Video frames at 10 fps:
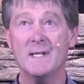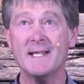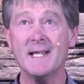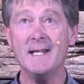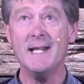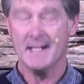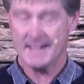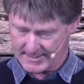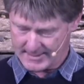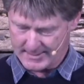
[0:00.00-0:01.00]
We see
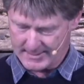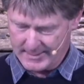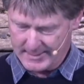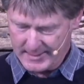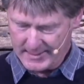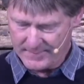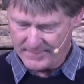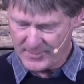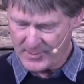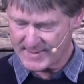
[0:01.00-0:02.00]
next
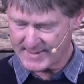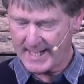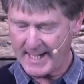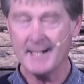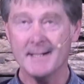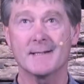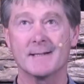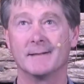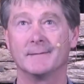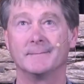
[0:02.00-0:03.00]
in verse
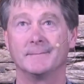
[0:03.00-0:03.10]
8,